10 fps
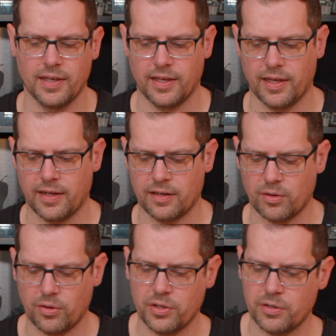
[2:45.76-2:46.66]
And
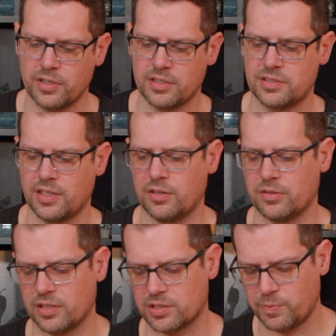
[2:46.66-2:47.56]
although they say
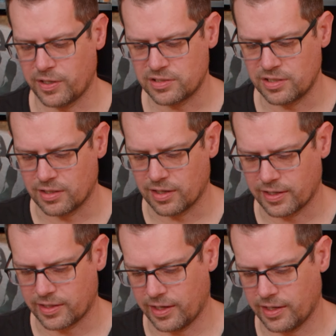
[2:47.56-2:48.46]
on their spec sheet
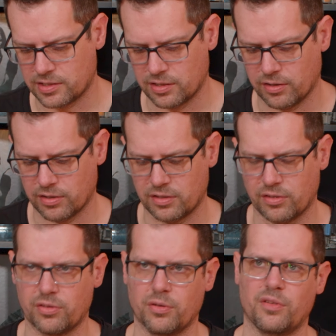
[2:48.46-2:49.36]
like, yeah, it's
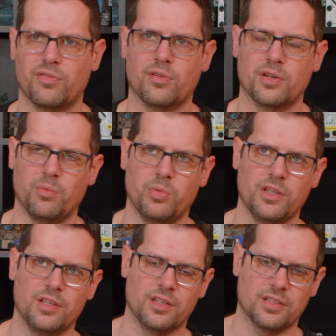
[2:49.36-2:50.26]
134
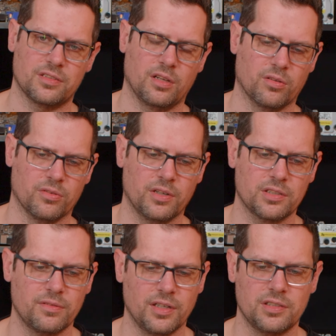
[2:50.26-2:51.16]
dB signal
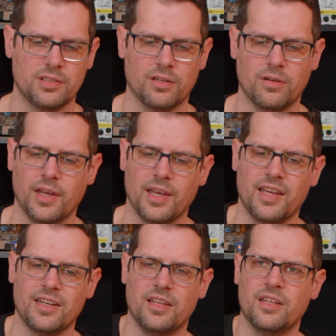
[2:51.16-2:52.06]
noise ratio,
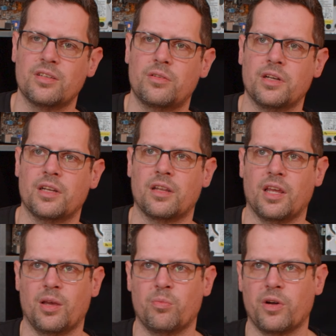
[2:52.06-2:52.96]
the integrated
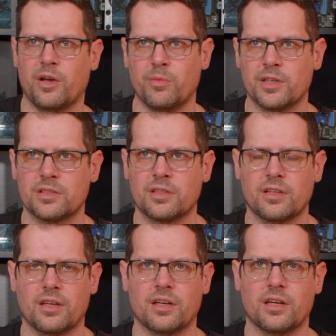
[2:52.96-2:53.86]
amp I measured
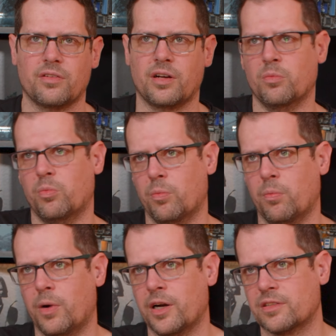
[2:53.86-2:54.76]
around
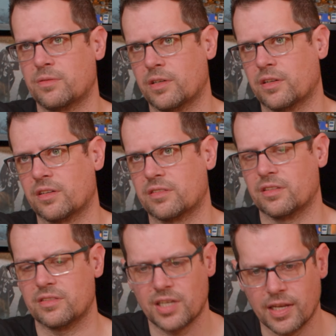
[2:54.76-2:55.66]
minus
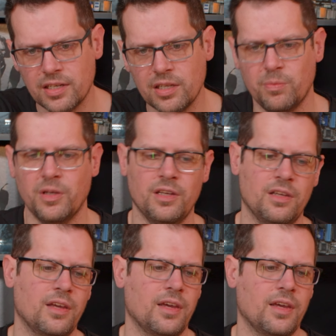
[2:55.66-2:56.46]
110 dB,